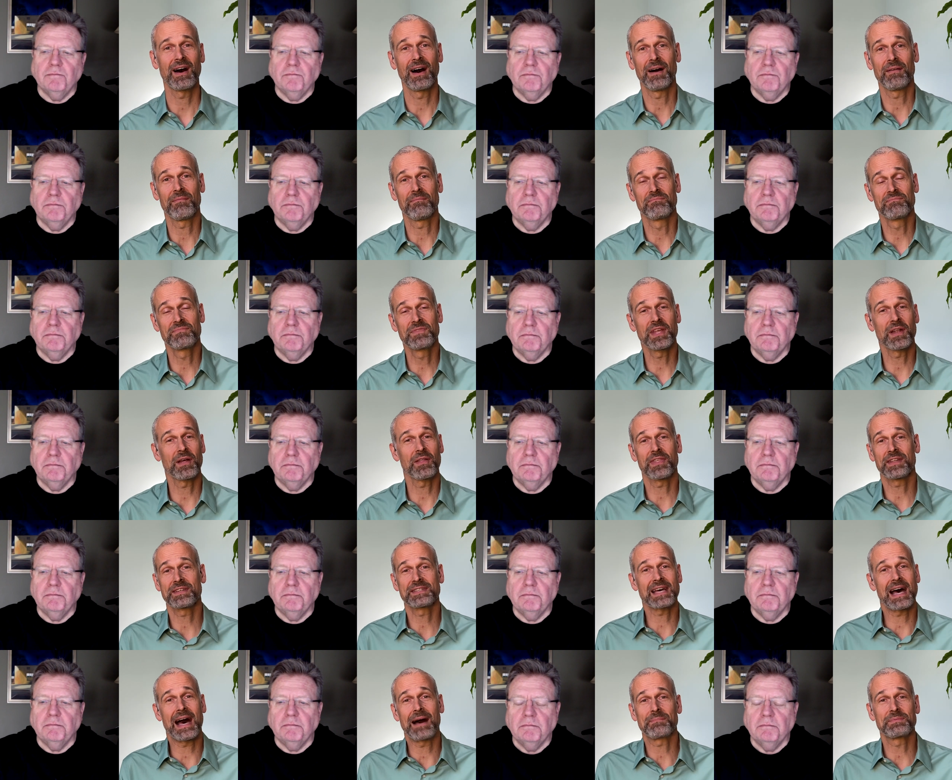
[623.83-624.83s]
Speaker 1: uh, you know
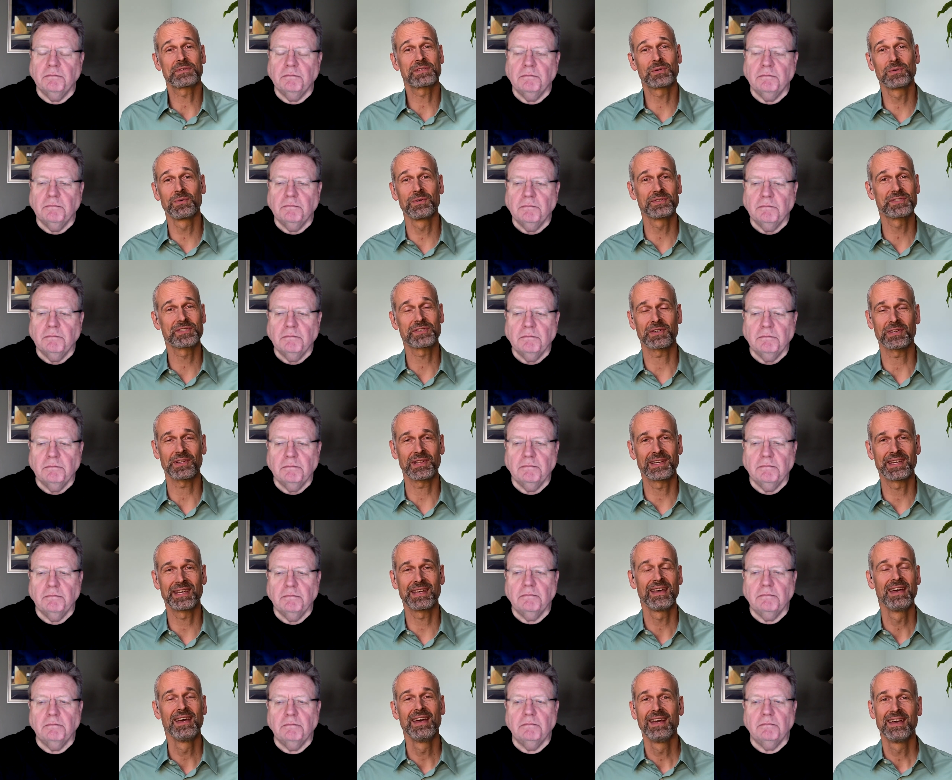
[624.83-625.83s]
the top schools,
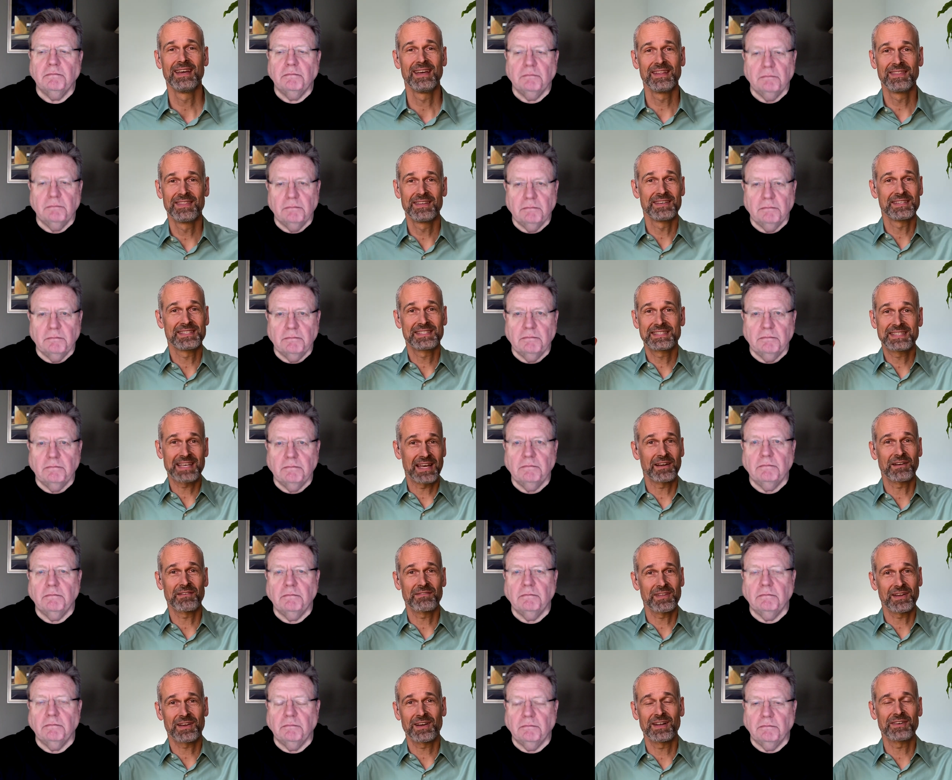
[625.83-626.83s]
certainly in the
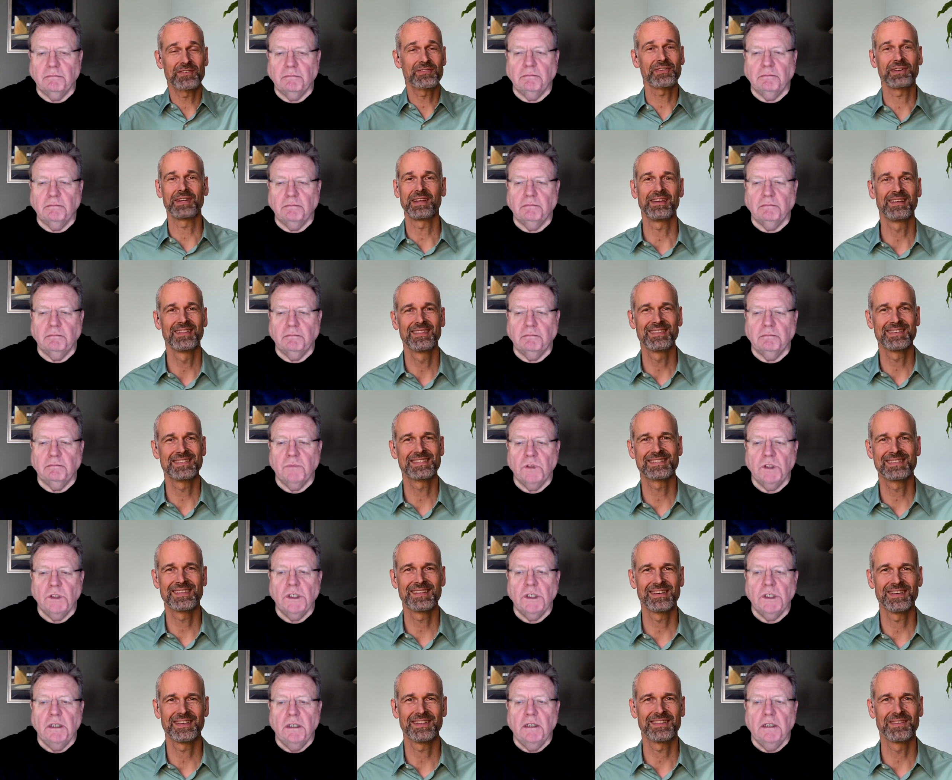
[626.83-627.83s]
center of the country. This
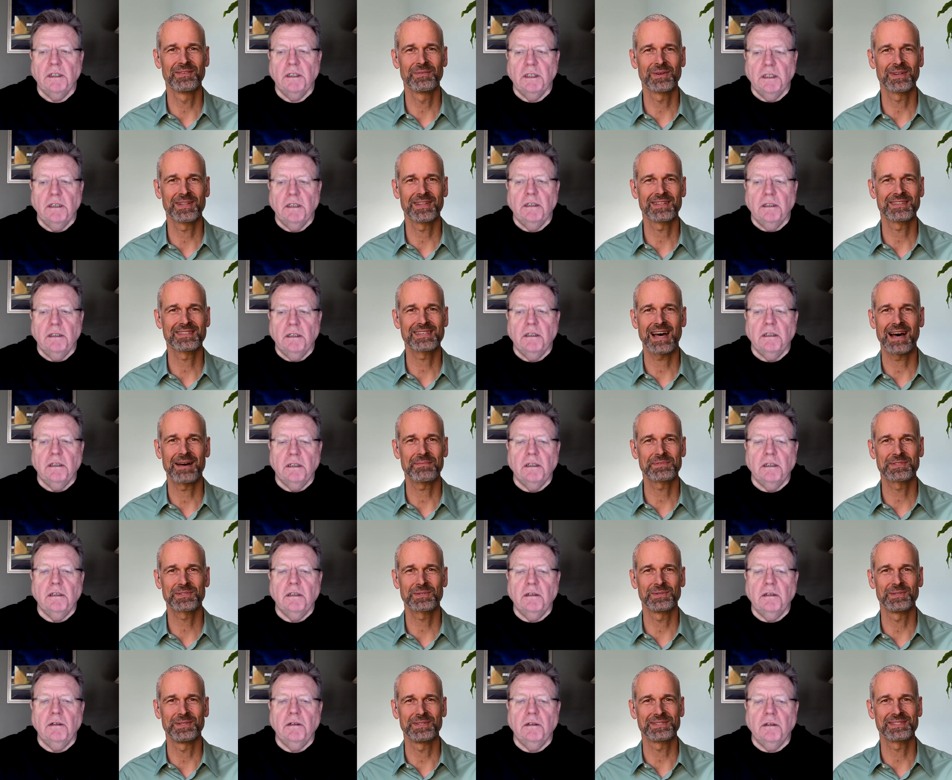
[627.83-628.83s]
the, the one of the
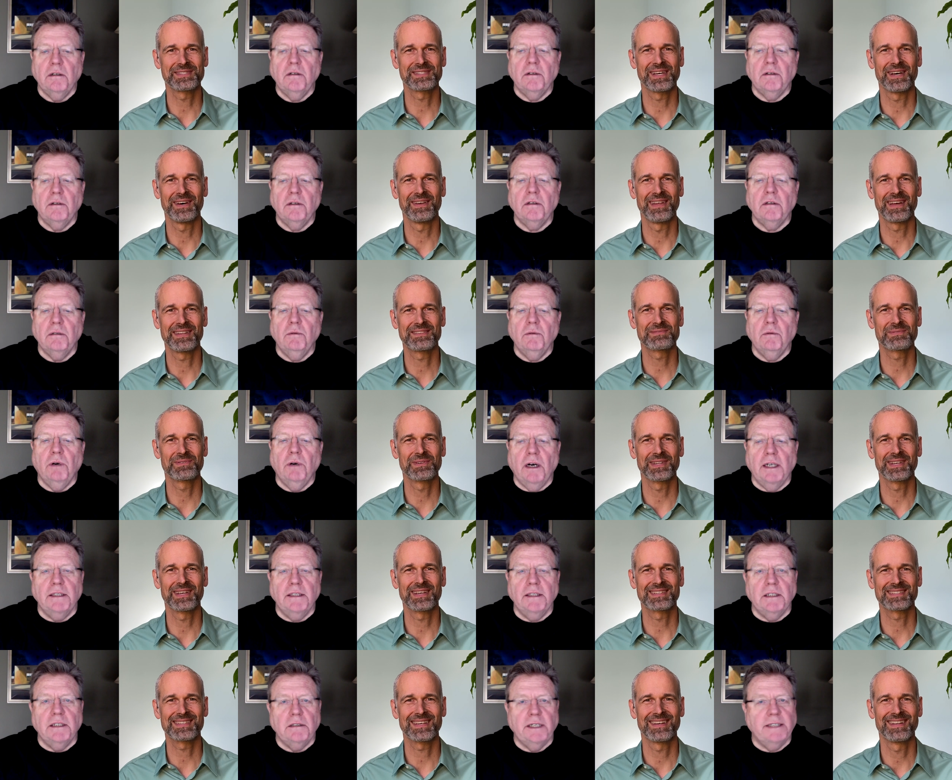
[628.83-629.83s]
top schools. So well, and,
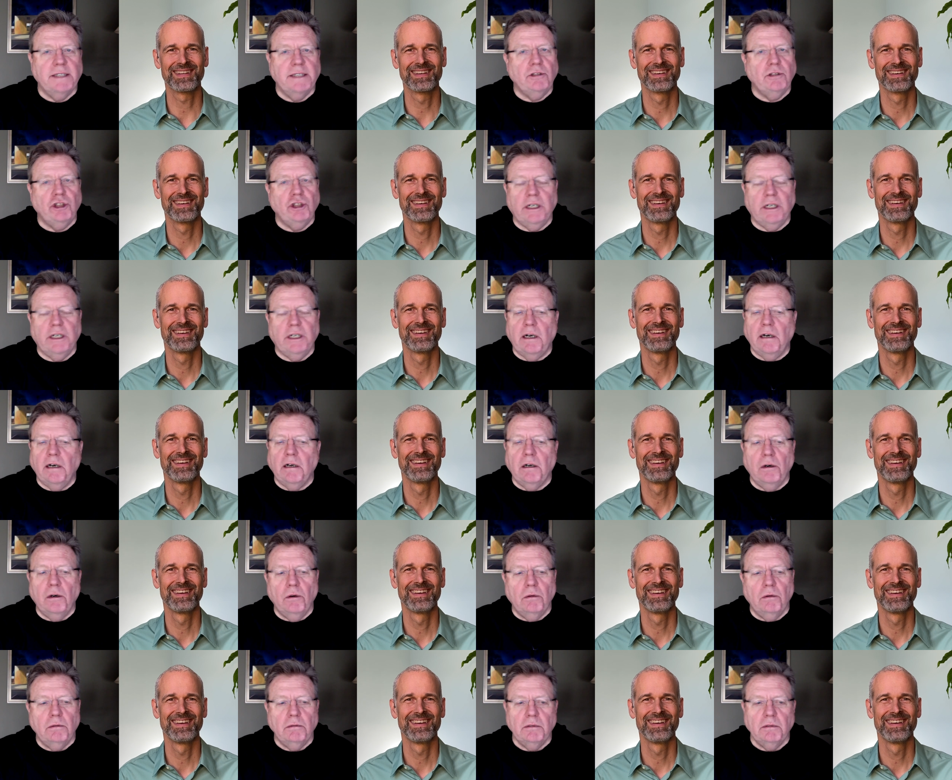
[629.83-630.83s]
the,
Speaker 2: and
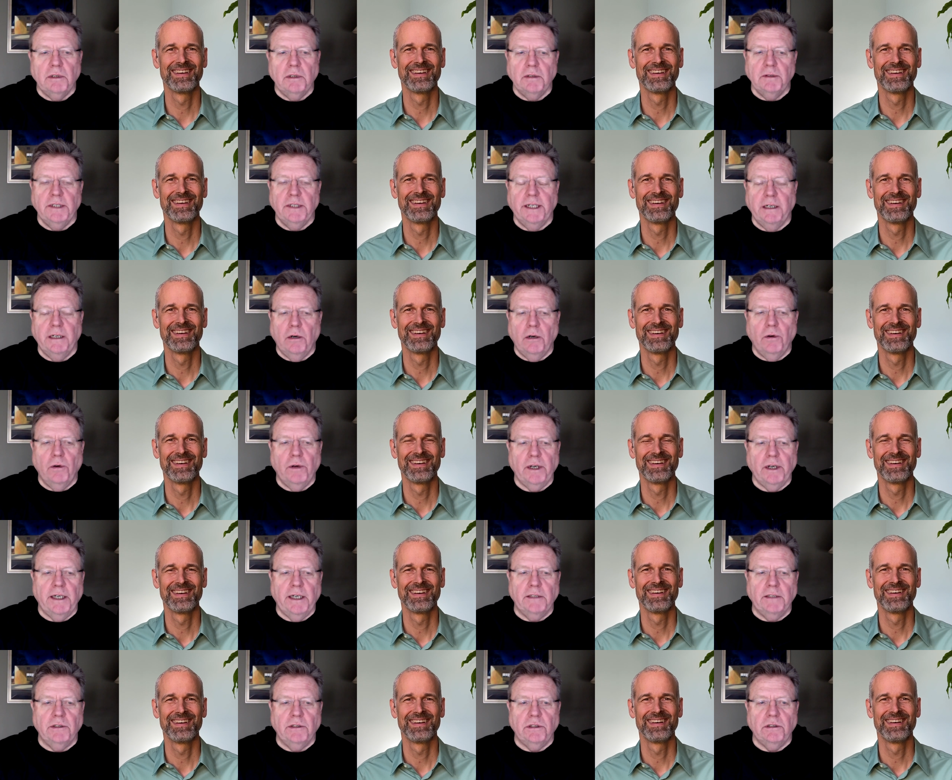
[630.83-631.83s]
Chicago you know,
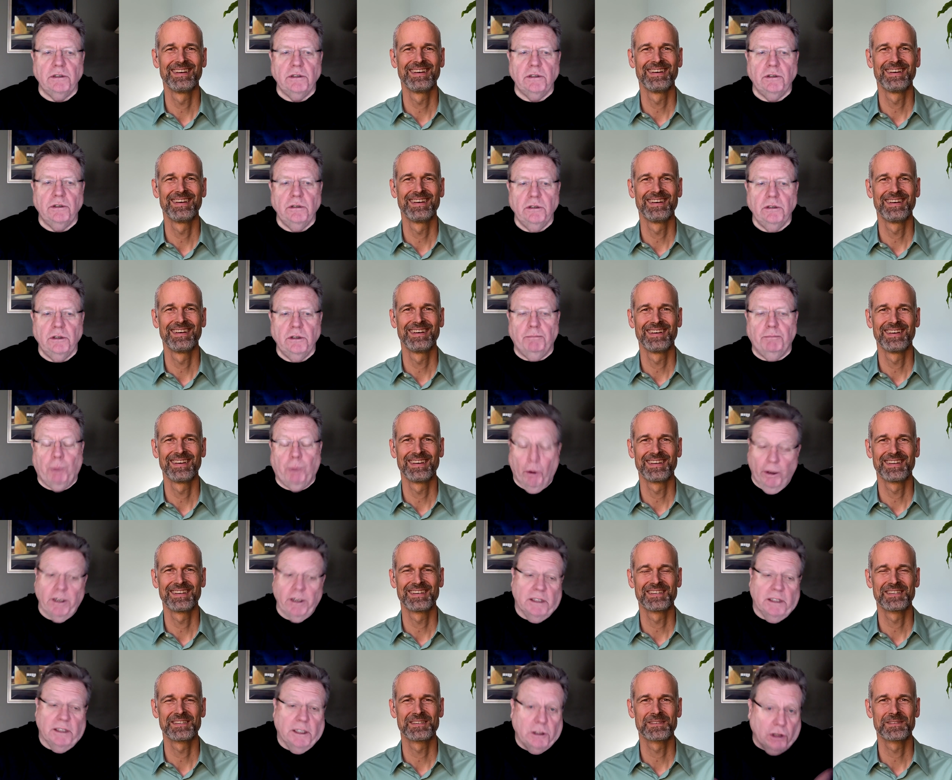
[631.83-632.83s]
has supported
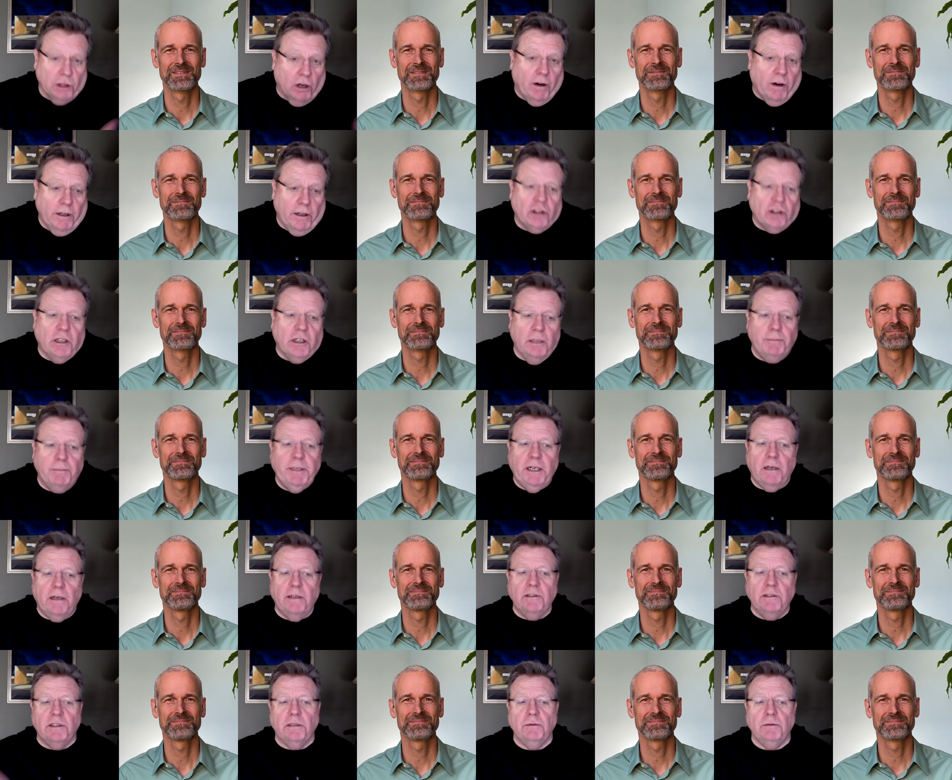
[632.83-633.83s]
this largely because
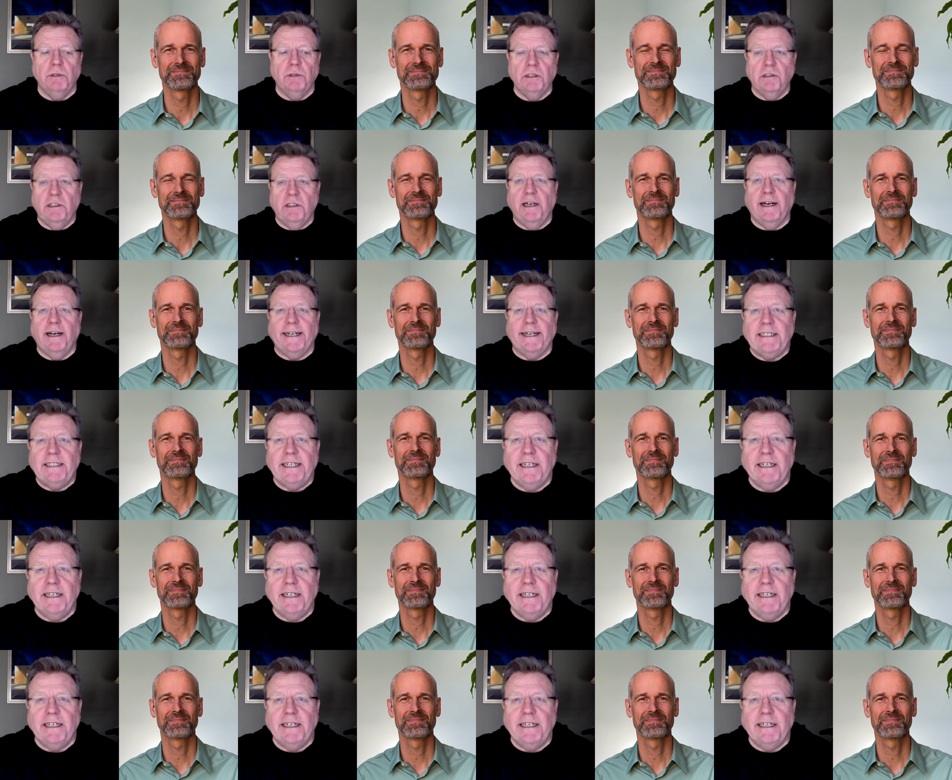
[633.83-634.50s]
it was the idea